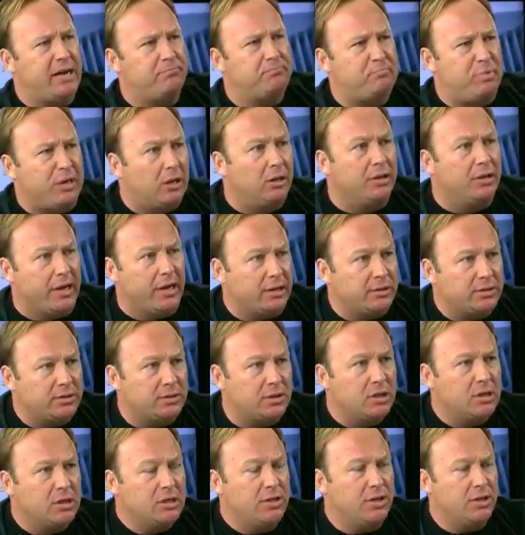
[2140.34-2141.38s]
take
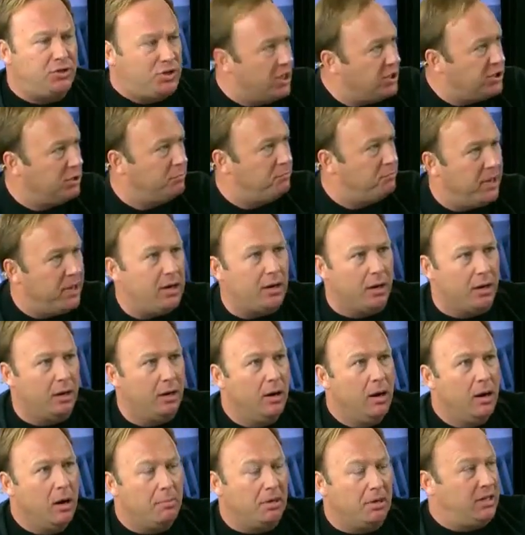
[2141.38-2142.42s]
billions that
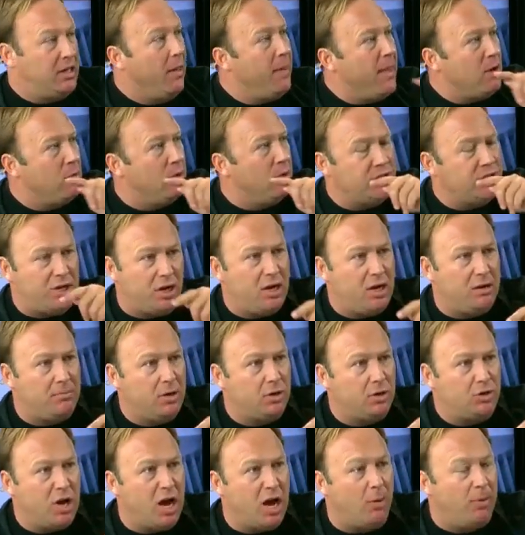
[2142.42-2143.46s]
disappear, but then they want to send him
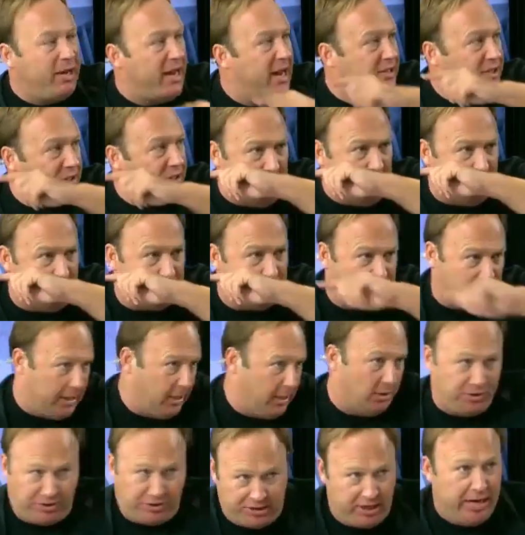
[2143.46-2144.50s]
to jail when he hasn't taken a
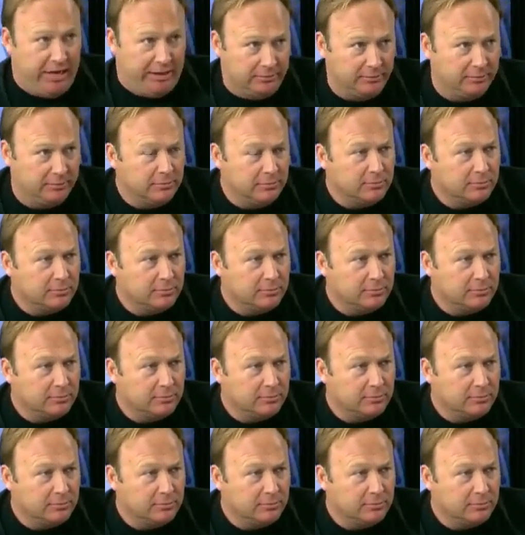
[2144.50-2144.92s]
single cent?